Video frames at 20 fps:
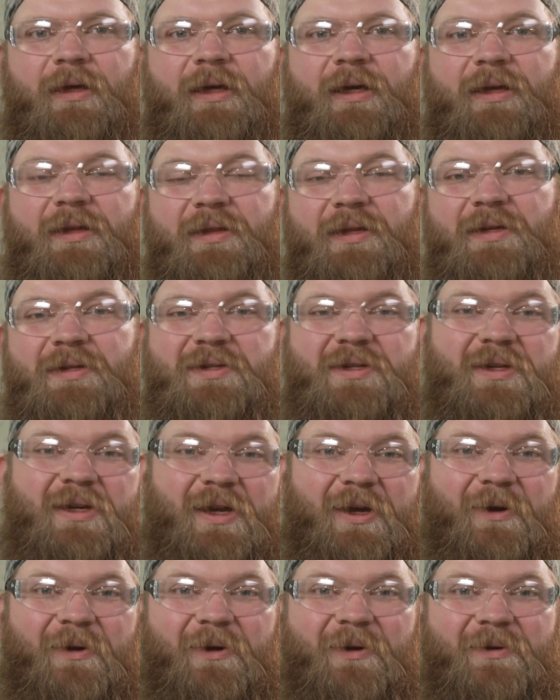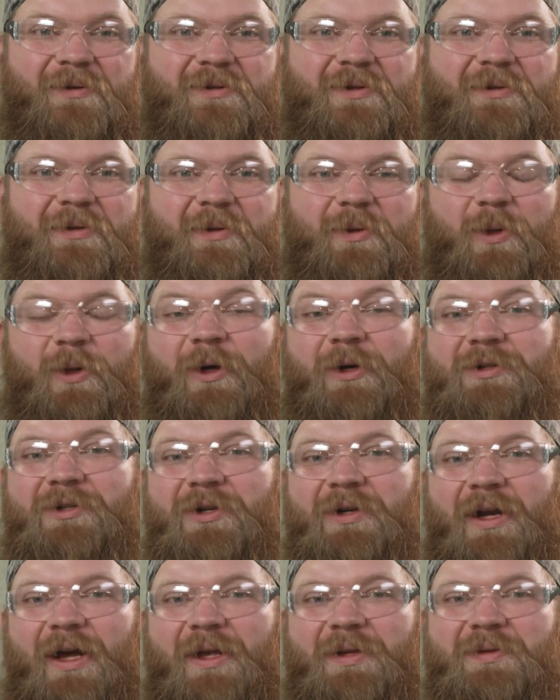In these scenarios,
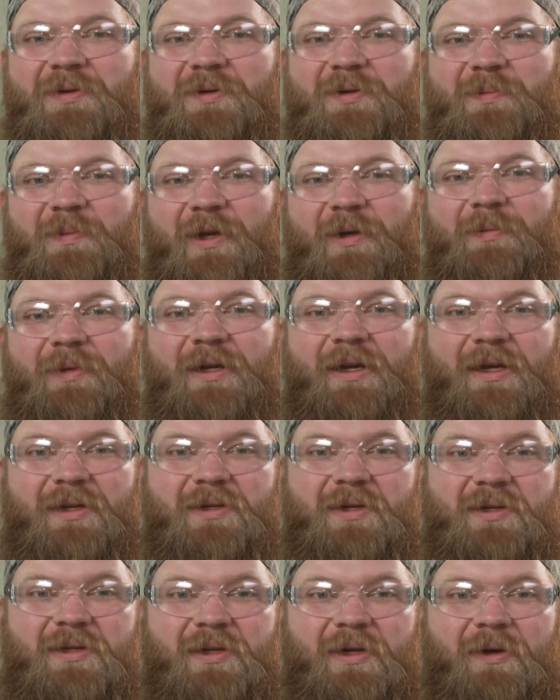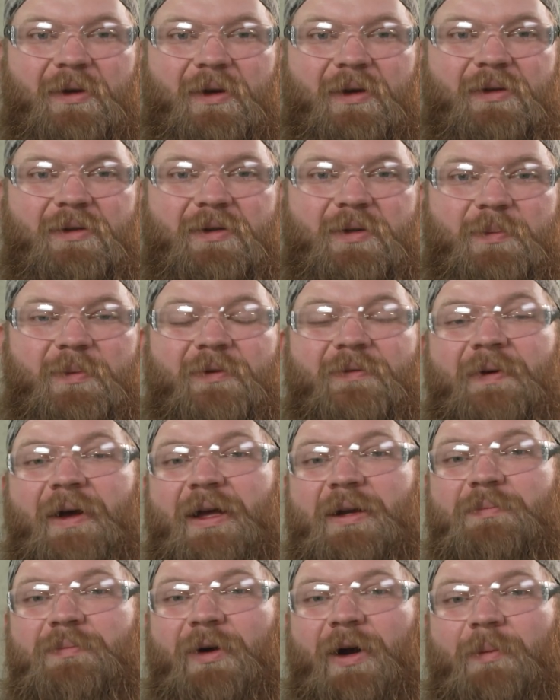larger nozzles may be necessary to
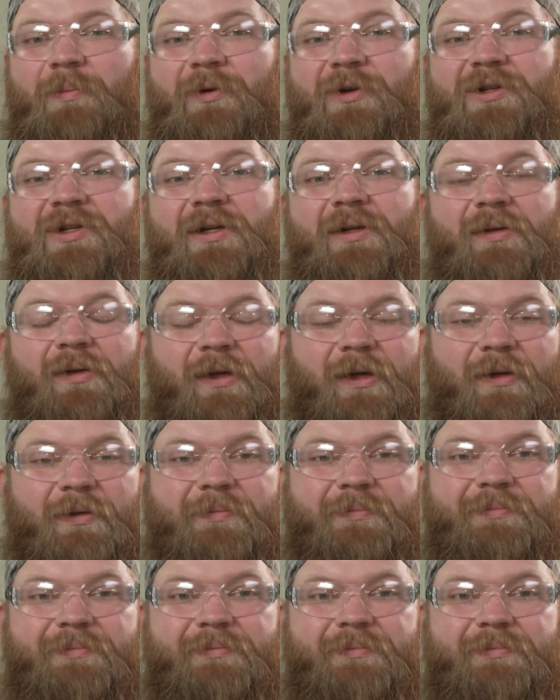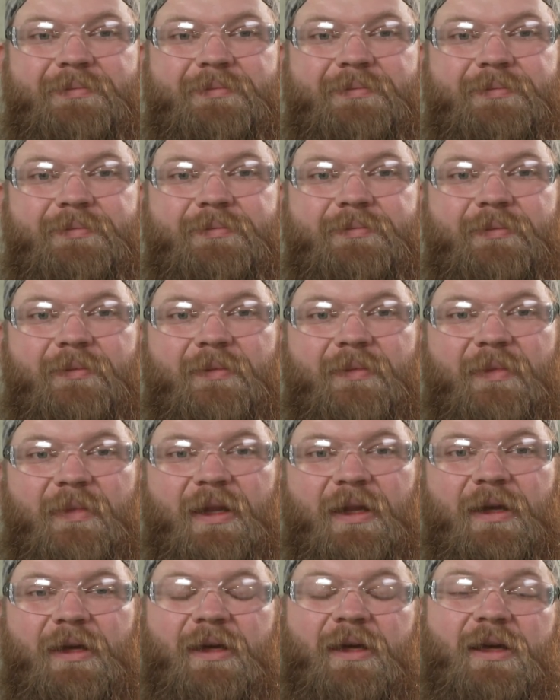provide proper shielding.
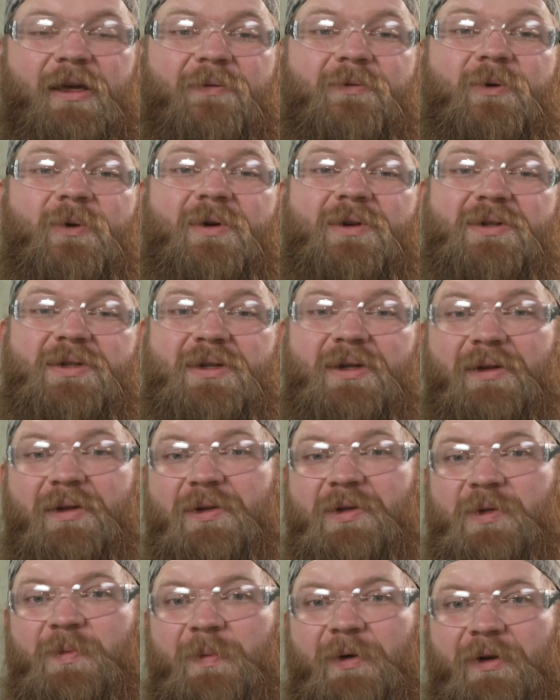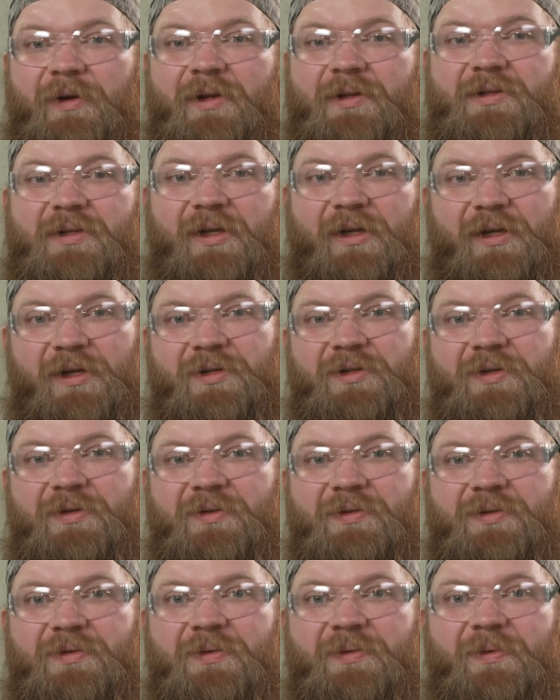If you are still experiencing
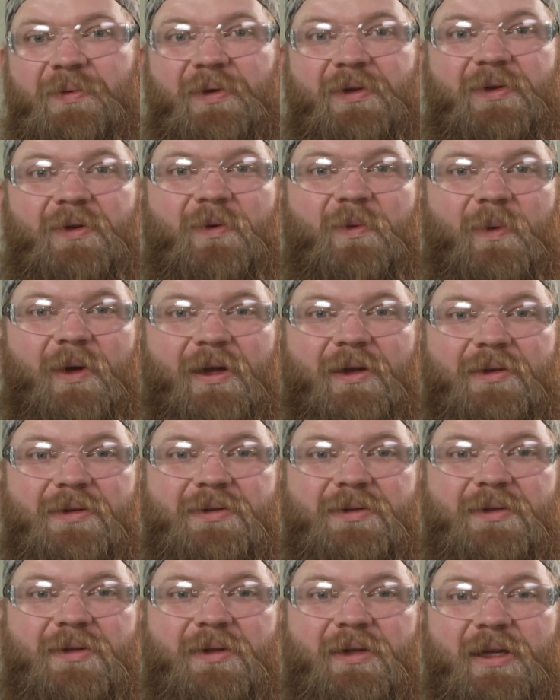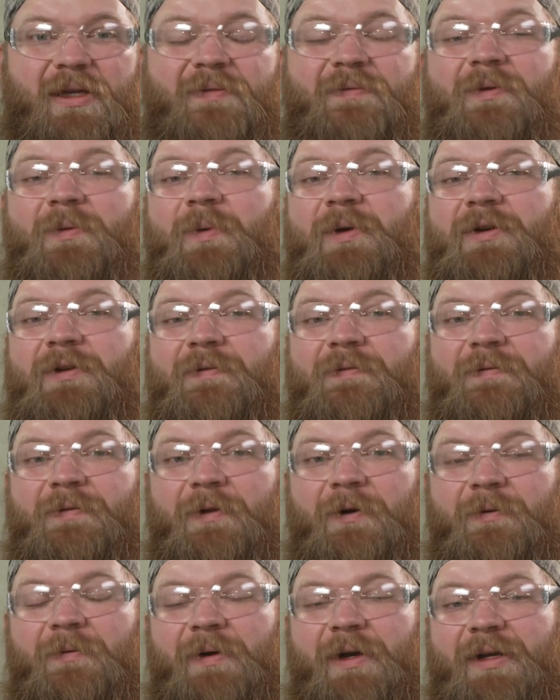issues with your welds, even when your
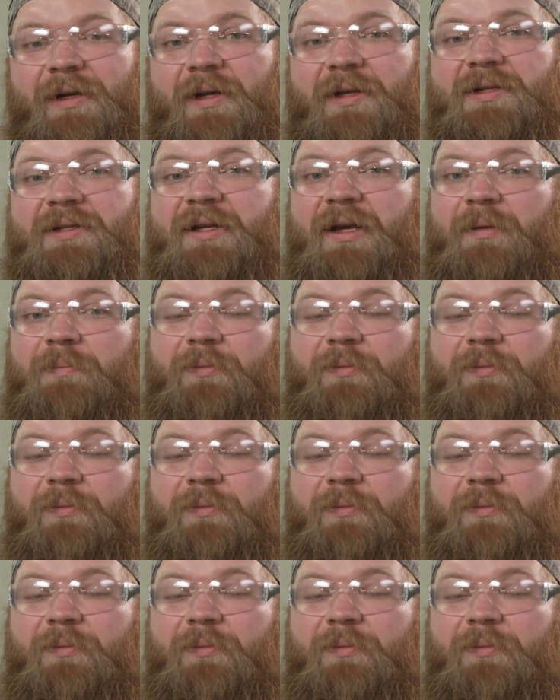flow rate is set